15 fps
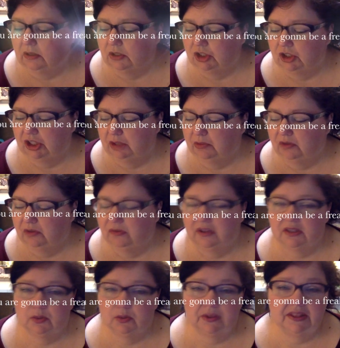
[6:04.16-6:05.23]
Gina moved
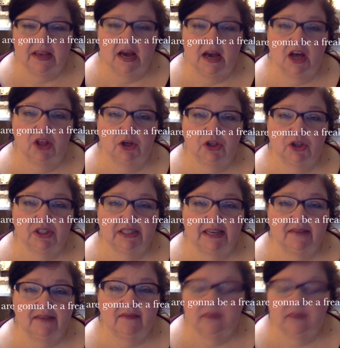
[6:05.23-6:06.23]
this with the other stuff.